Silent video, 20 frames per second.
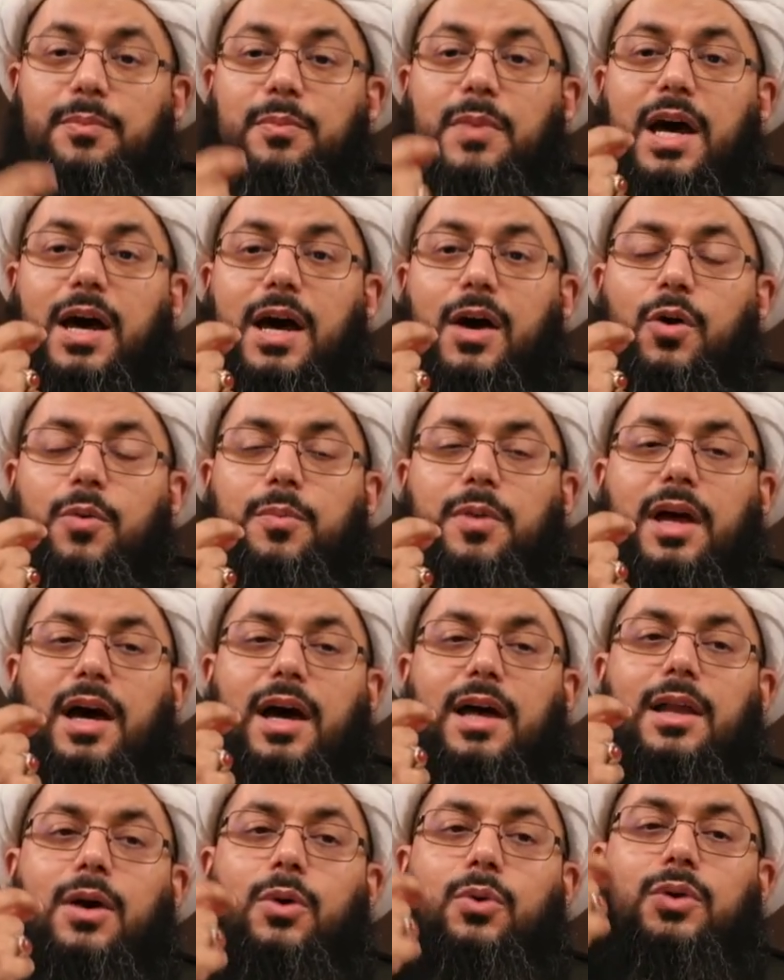in spite
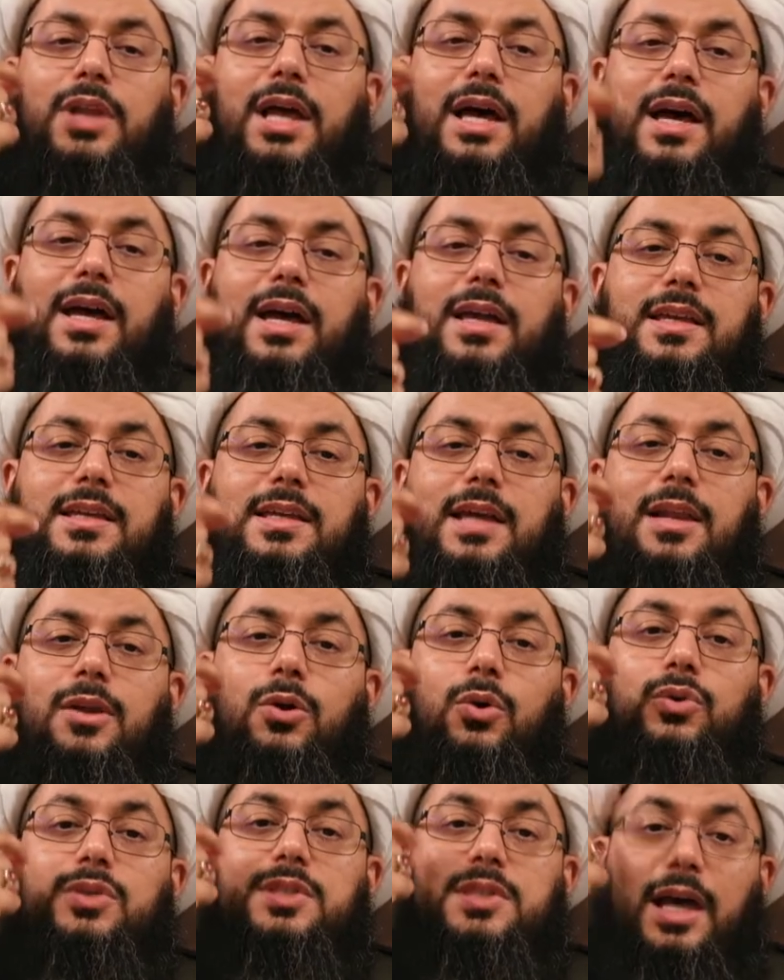of what he said.
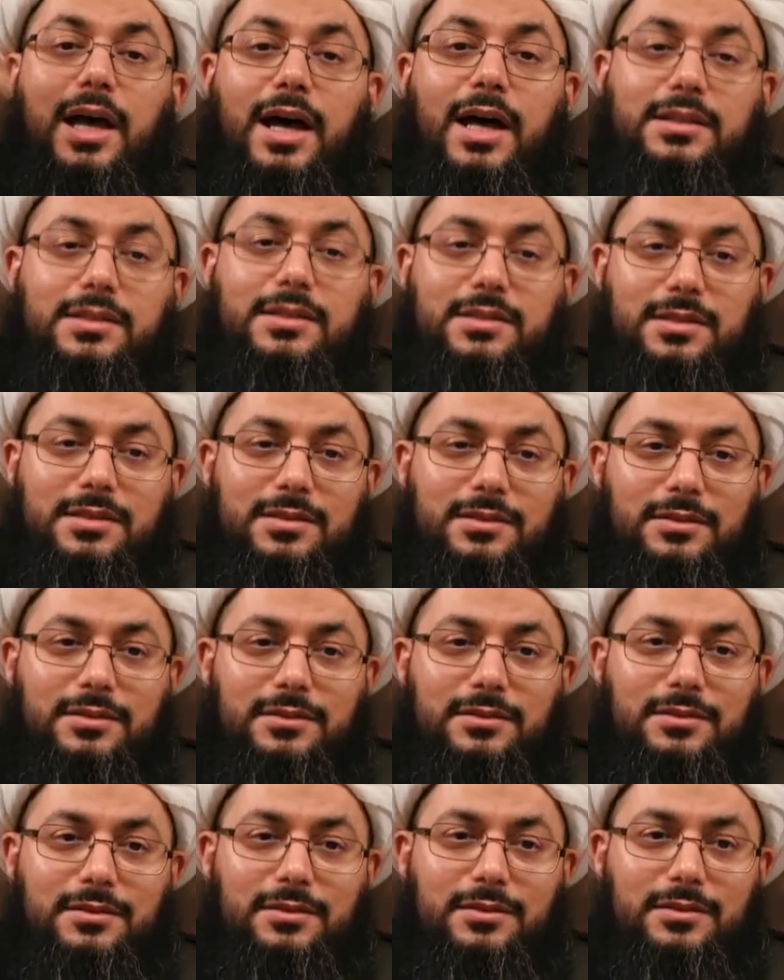And then
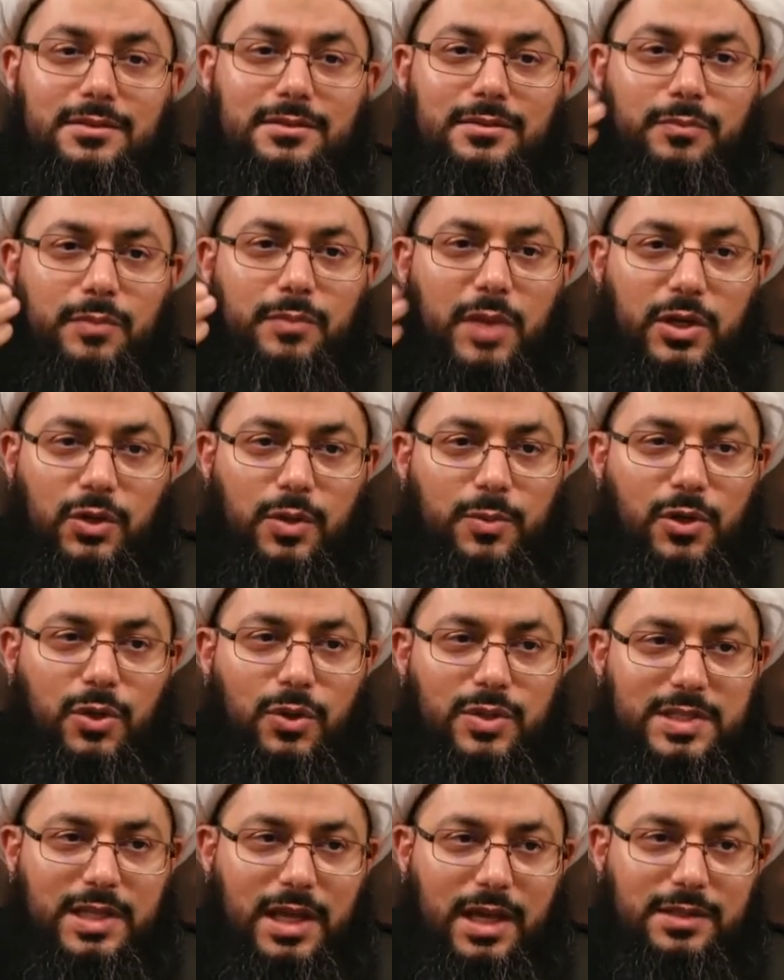he called them
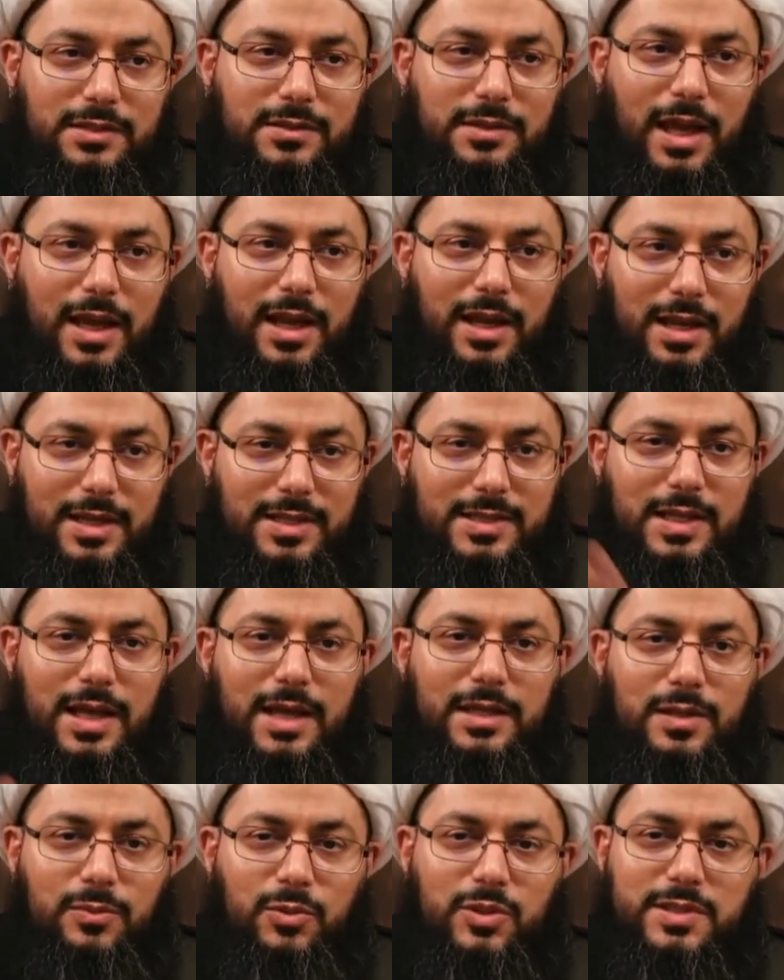
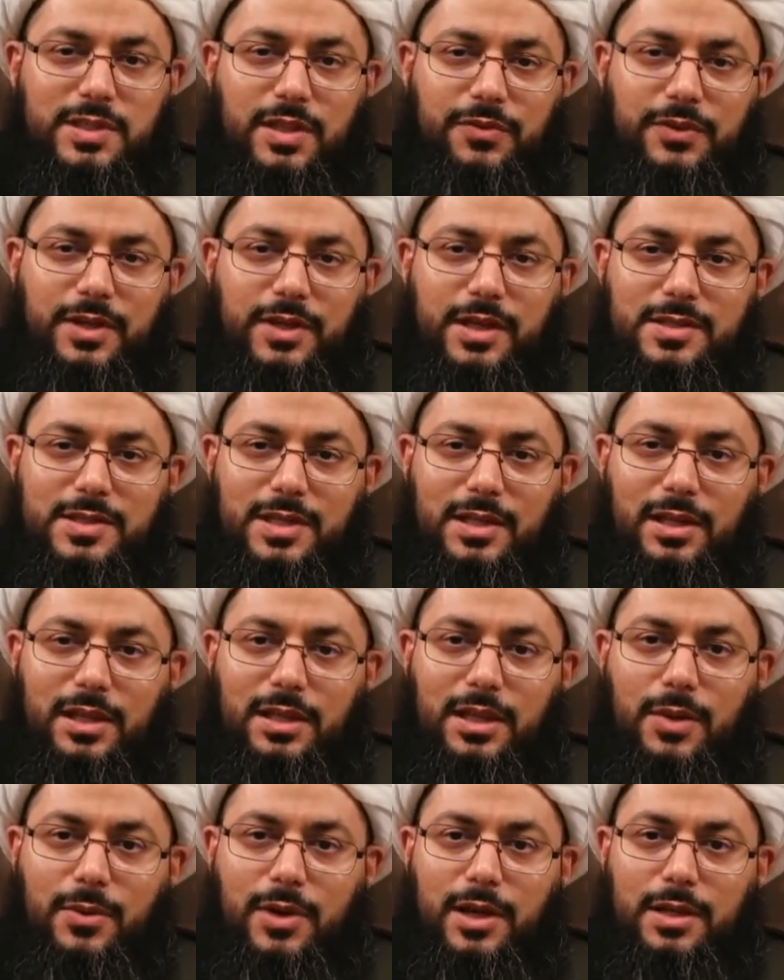disobedient followers,
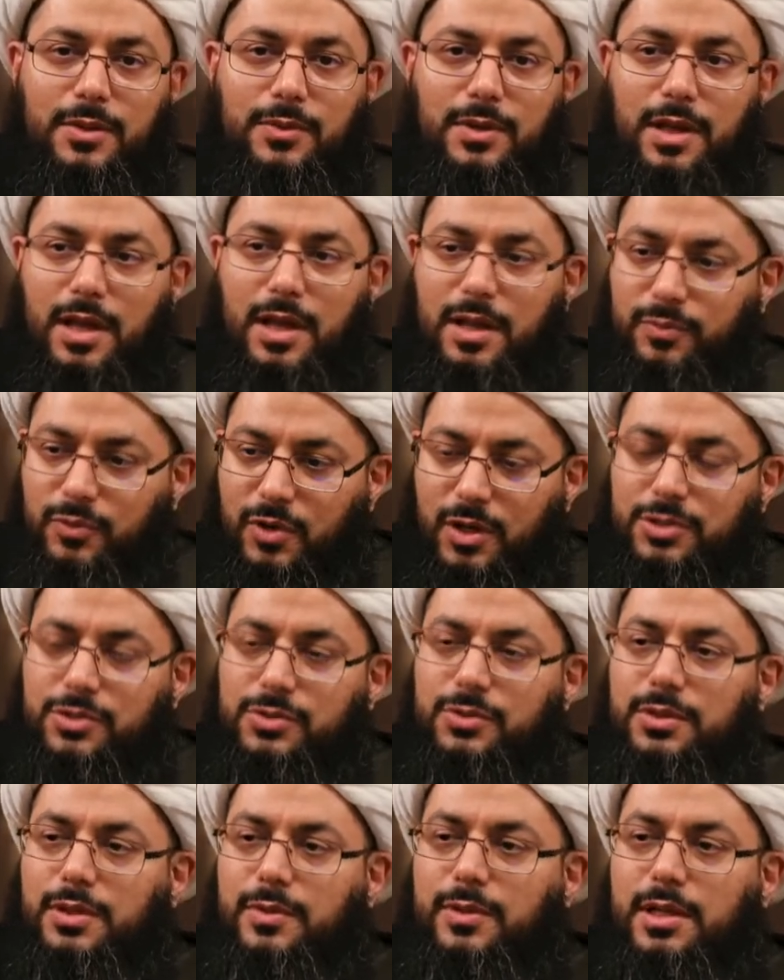
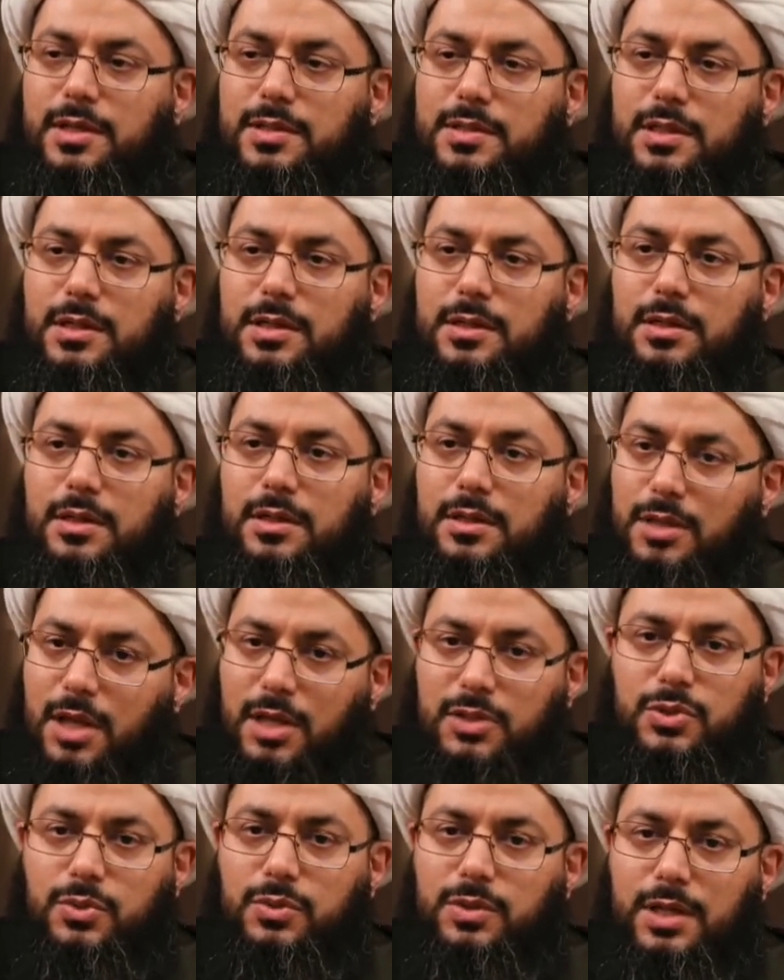al Muhajirun
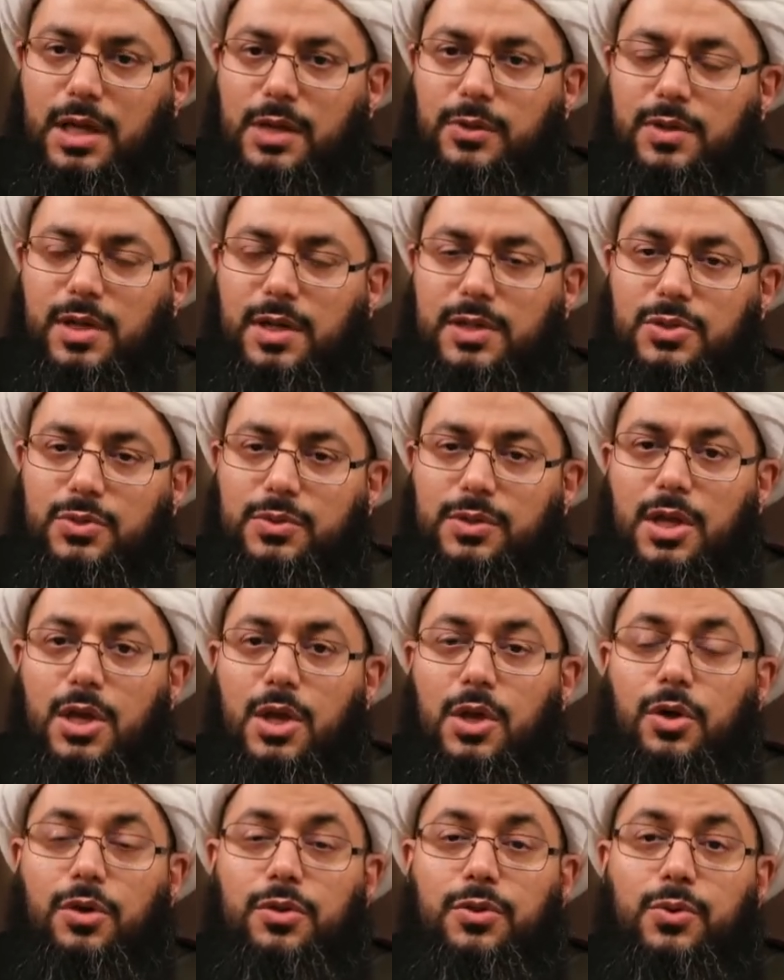Ansar,
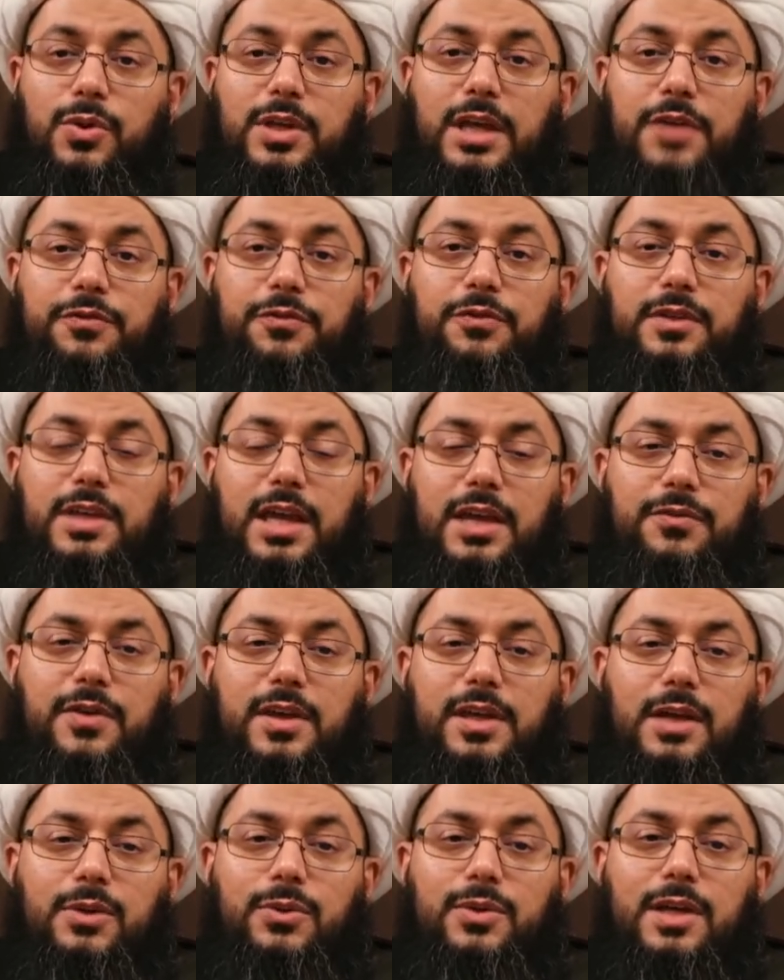that
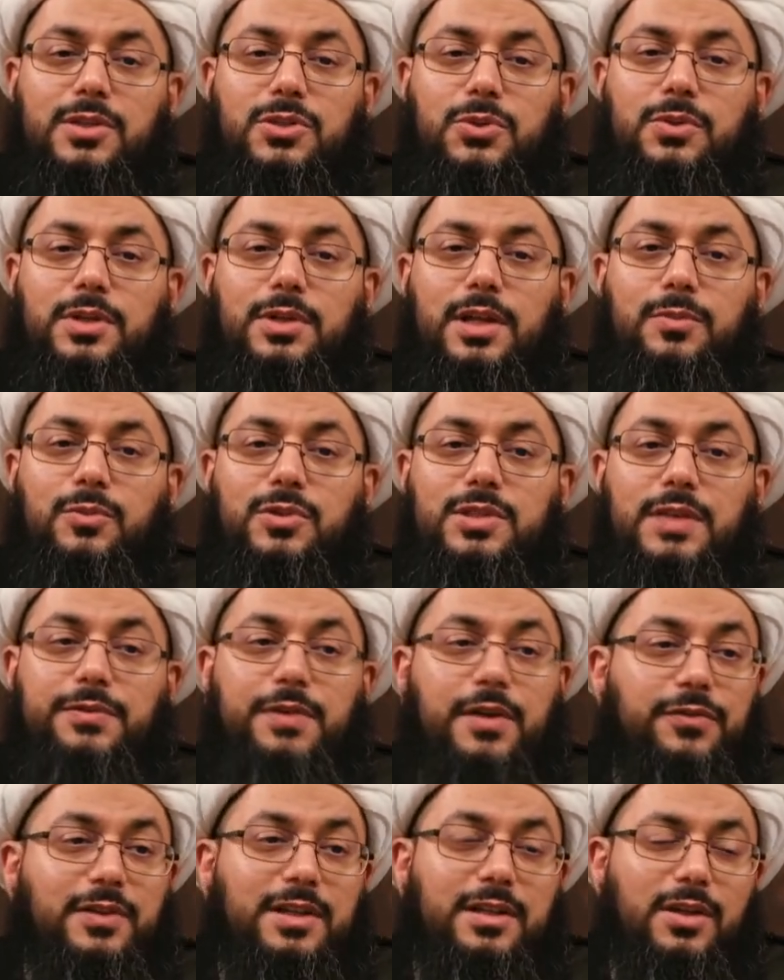disobeyed the Prophet. He
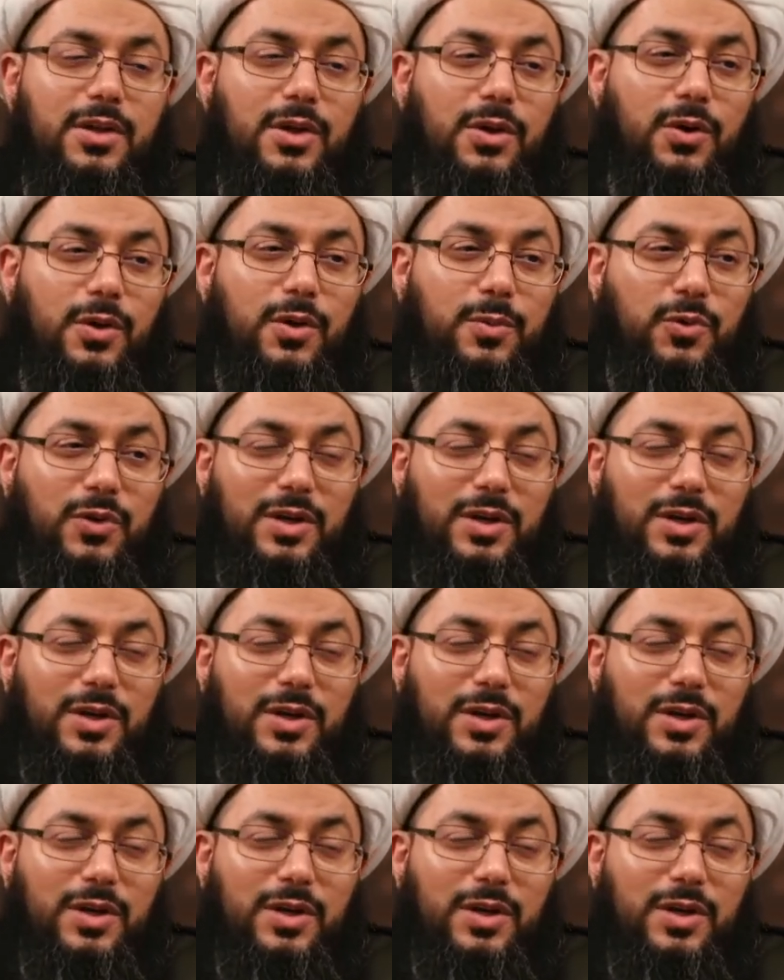said that.